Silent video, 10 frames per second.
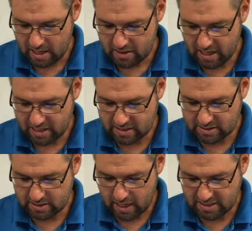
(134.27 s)
that
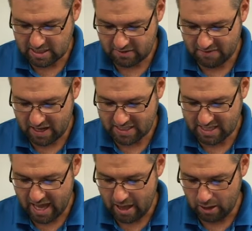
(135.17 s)
is identified as
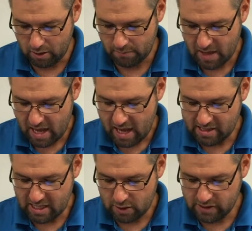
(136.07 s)
L. And
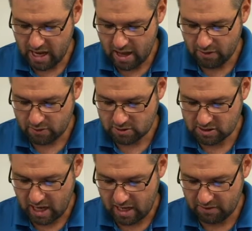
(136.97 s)
then on the other
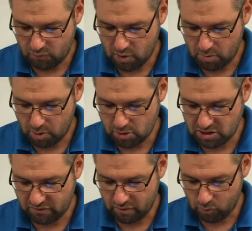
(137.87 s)
side, if we approach
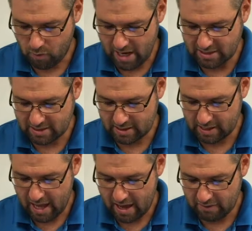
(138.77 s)
it from right to
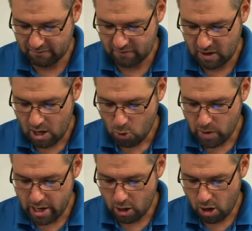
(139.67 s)
left,
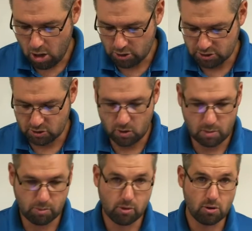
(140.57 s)
we are also
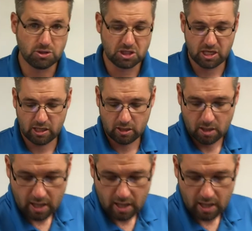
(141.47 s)
approaching